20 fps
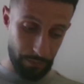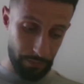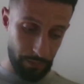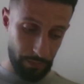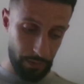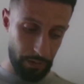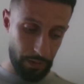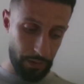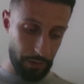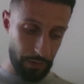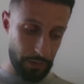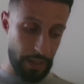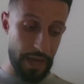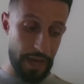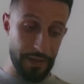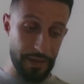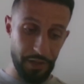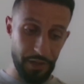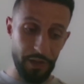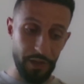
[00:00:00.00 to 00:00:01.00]

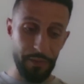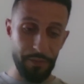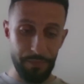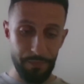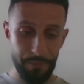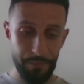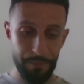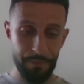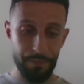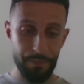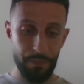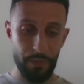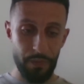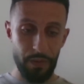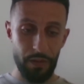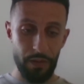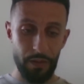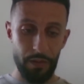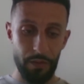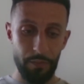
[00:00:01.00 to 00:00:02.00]
lined up
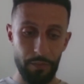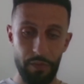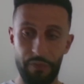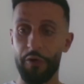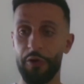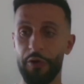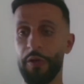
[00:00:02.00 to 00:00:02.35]
before